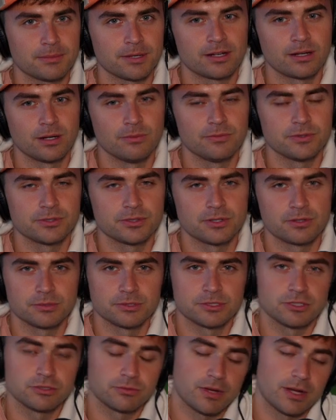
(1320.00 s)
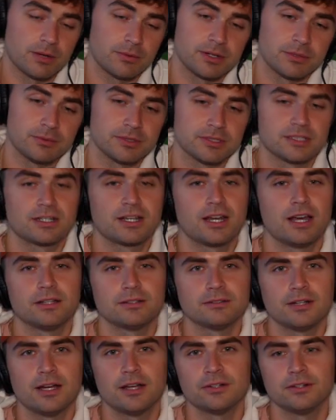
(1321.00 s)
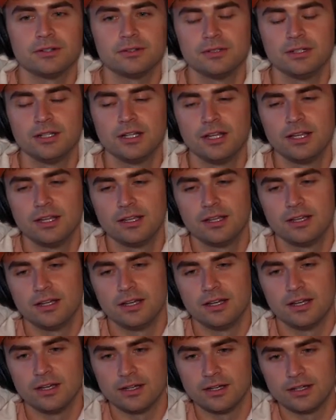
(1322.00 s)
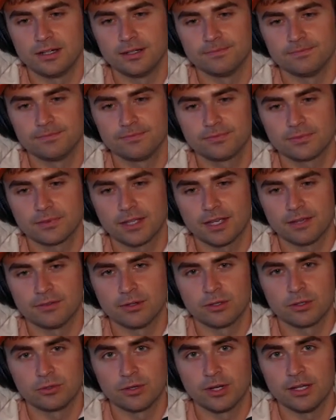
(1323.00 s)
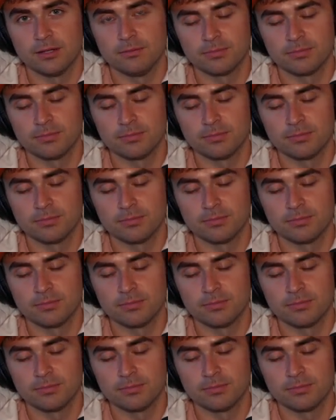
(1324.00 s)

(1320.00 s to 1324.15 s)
comfort zone, which is why when I went to Colorado, um, I felt great.